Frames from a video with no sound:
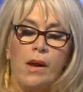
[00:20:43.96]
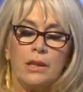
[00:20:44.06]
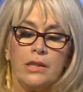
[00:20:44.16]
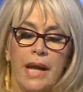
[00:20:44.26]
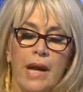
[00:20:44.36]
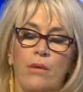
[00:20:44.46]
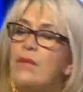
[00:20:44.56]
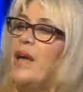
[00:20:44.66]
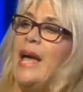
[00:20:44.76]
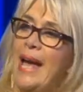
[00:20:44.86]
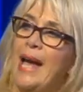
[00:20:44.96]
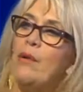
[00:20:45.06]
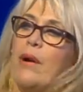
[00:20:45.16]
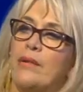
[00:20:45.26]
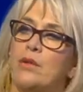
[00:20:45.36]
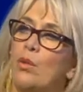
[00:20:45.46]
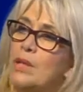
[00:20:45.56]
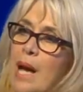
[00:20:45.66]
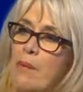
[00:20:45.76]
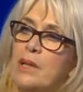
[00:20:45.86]
tearing their hair out at
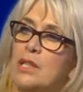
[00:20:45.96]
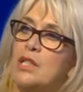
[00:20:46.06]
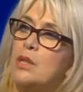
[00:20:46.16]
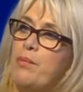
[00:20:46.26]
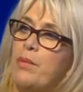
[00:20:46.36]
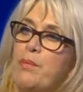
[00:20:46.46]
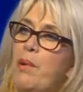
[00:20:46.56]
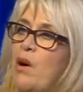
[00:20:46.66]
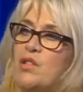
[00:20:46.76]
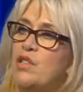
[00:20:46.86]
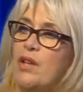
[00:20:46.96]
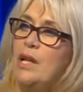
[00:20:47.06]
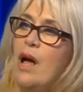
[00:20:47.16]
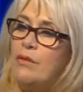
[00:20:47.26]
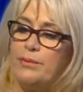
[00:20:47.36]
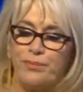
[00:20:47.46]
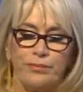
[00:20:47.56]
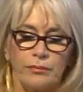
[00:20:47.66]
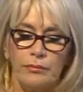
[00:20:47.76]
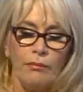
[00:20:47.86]
what's happening to the party they love.
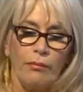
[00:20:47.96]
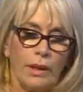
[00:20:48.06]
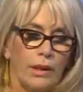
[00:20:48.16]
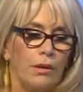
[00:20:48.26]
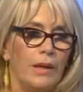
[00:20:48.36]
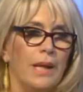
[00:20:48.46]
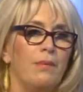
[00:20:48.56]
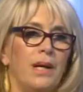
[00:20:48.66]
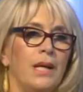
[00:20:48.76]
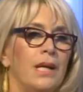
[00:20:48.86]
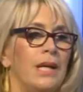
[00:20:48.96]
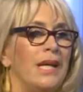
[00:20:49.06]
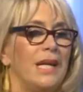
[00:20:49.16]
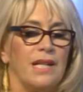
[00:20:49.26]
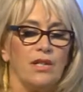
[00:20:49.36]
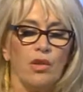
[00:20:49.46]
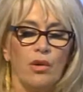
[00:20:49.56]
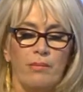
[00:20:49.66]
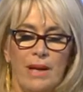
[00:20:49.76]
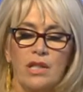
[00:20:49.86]
You know, Labour is
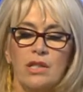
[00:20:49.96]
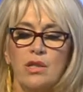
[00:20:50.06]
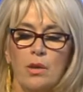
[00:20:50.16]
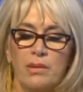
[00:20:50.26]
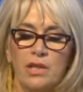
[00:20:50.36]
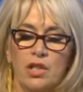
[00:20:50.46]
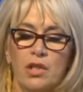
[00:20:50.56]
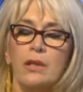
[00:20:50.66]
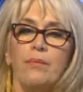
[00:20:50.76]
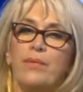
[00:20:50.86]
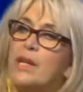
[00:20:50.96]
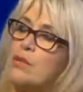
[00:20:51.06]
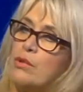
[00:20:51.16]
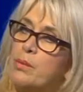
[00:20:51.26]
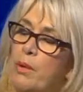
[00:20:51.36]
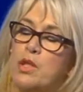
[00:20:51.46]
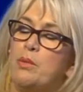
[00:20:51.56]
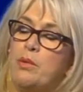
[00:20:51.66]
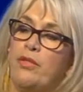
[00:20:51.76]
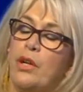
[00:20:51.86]
Her Majesty's opposition. It's
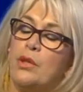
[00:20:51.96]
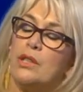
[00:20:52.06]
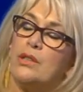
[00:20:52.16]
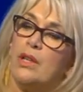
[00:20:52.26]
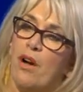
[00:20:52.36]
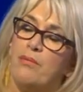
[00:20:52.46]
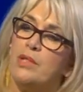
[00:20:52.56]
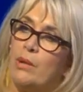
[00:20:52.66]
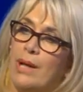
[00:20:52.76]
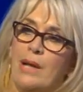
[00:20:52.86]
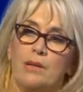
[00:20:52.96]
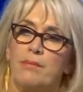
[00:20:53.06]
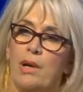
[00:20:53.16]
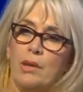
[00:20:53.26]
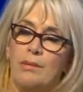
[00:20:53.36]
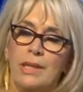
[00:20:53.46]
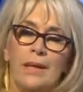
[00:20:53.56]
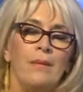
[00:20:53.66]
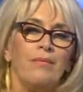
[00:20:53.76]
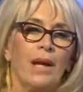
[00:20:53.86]
responsible for holding the government to account in Parliament.
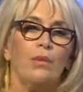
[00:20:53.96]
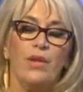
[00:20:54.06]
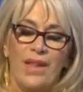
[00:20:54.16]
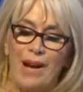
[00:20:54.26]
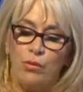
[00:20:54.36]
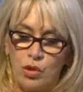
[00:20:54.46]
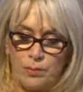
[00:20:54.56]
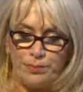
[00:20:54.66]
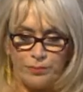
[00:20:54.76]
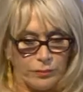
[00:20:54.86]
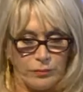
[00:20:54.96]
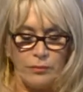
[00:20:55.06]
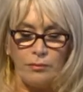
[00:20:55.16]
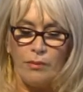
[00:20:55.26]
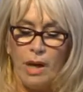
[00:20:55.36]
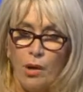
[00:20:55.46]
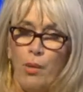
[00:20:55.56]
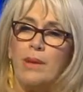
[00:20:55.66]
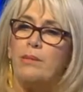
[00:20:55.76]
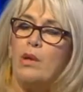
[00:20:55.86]
And without a
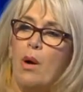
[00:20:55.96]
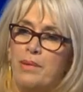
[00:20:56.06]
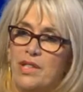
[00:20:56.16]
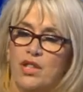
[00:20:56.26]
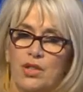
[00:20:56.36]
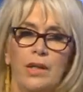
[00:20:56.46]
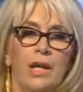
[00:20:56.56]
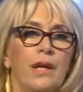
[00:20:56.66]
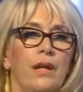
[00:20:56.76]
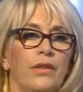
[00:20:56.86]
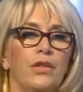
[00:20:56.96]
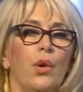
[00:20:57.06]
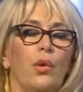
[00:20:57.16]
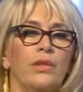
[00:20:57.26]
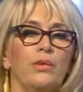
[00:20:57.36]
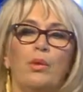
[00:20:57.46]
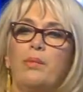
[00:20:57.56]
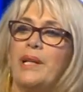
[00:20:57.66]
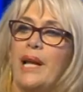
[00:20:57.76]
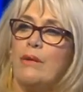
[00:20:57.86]
credible opposition, the Tories will
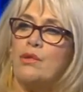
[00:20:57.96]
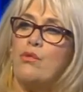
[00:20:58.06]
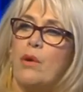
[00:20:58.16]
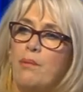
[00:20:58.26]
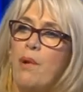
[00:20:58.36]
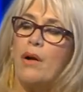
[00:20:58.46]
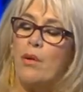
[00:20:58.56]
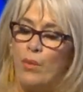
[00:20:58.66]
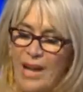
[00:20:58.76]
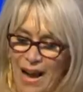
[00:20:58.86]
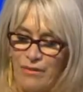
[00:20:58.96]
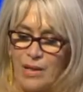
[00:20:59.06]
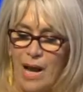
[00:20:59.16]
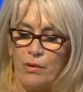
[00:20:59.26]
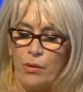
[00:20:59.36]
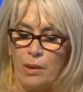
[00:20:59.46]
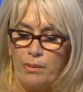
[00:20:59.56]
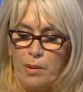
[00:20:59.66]
be allowed to run amok. And we have to have a credible